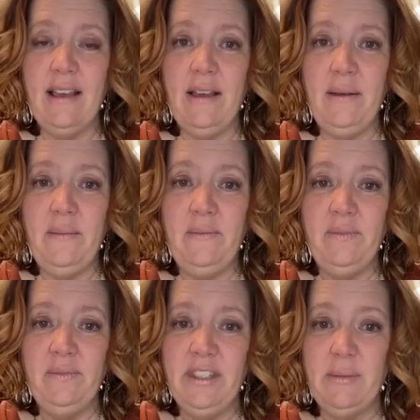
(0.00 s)

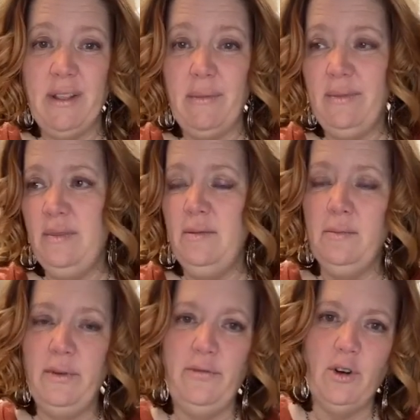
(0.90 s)
sometime
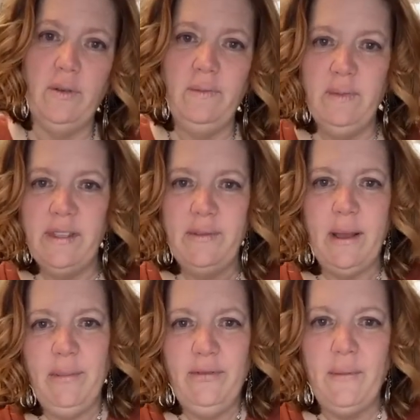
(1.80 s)
before
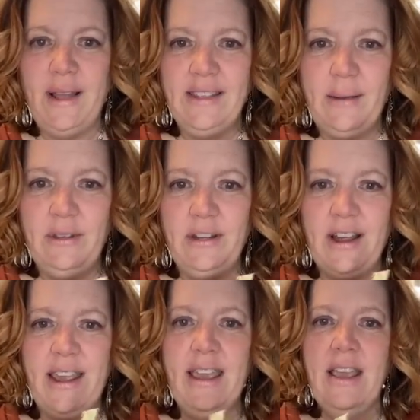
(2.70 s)
bedtime
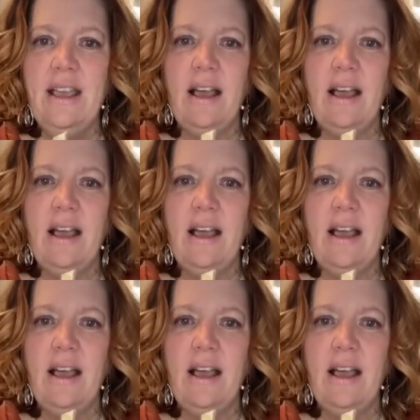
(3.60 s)
tonight.